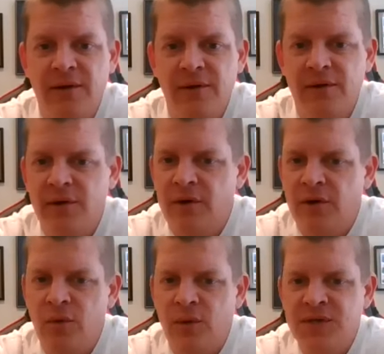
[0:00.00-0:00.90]
Who,
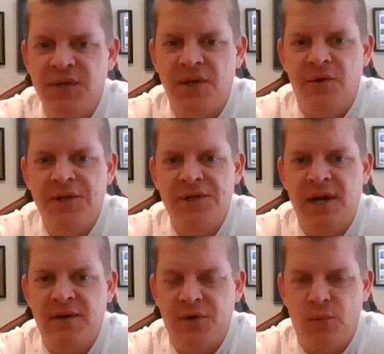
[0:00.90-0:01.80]
who was it that reached
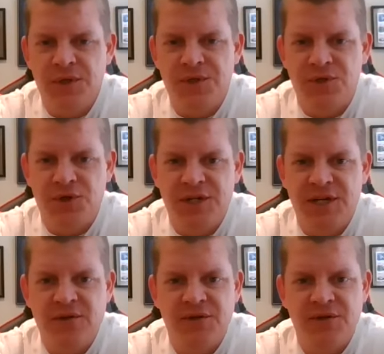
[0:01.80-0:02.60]
out? Did Wizards reach out